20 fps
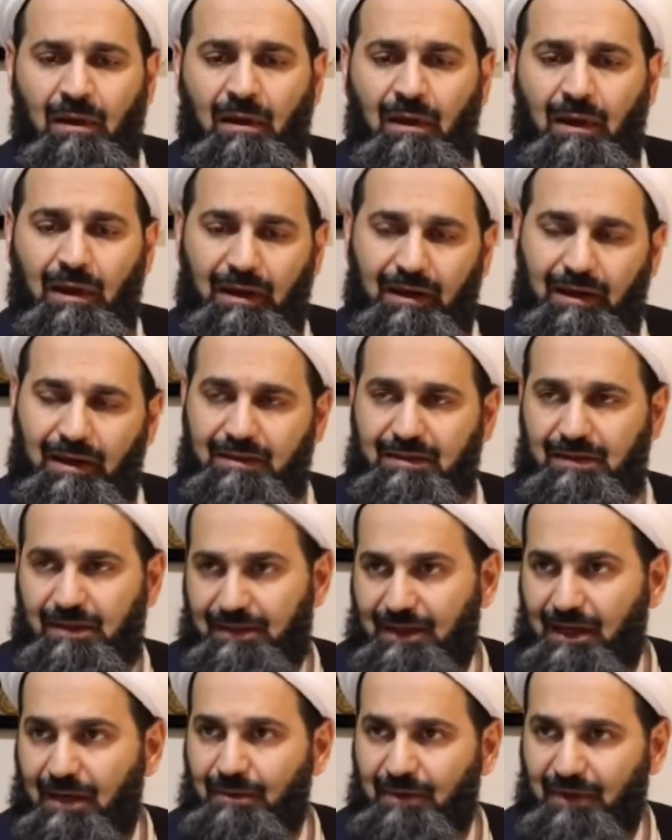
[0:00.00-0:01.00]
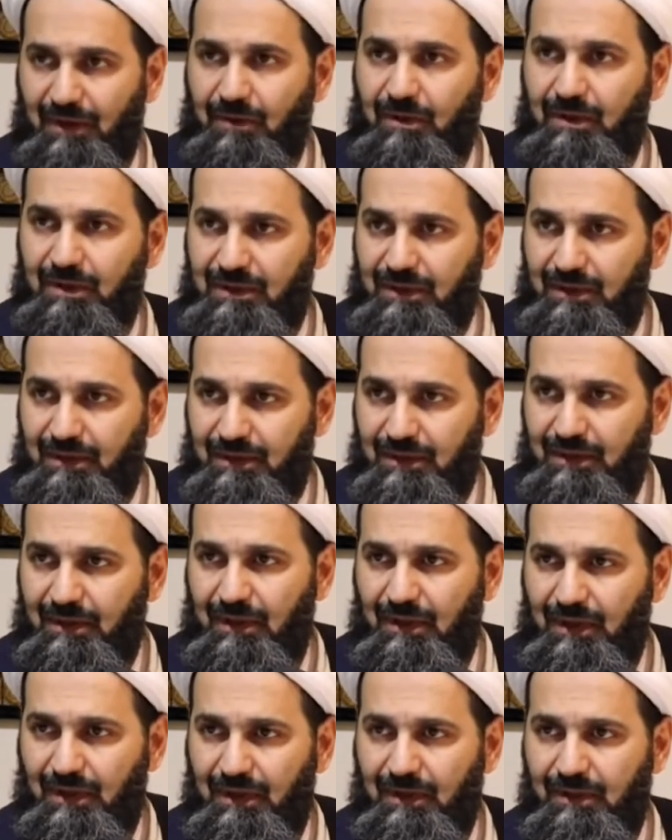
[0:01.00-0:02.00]
And as the time increases,
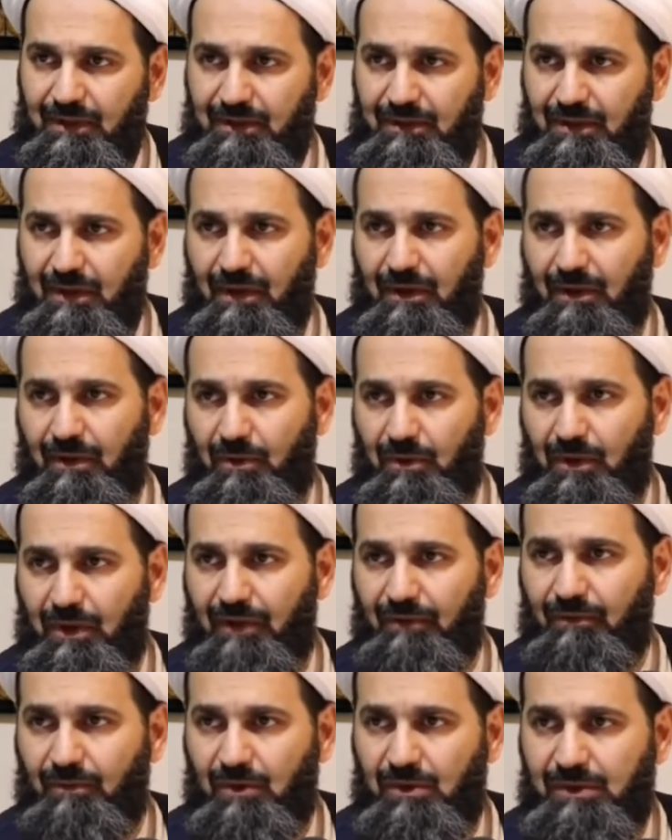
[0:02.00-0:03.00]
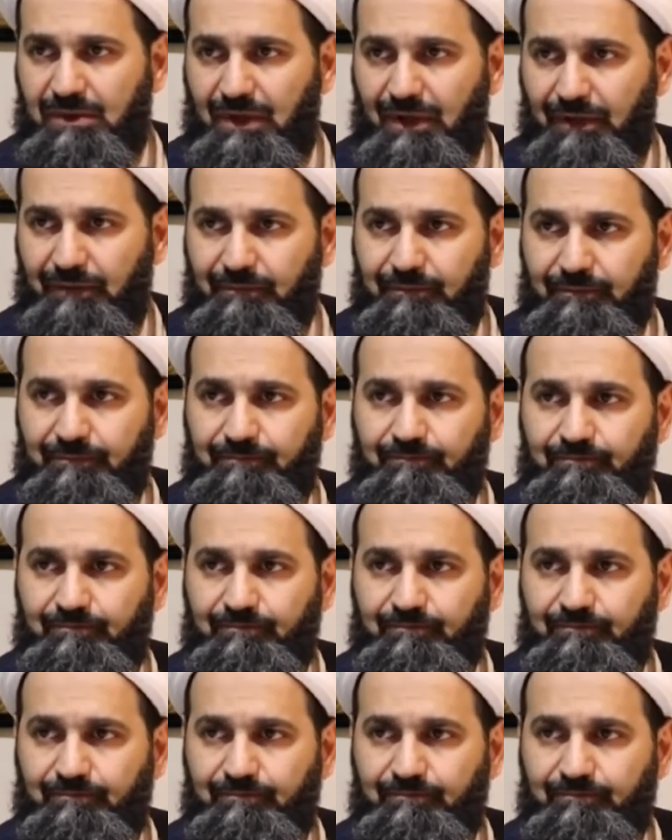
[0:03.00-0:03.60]
inshallah we'll have more time.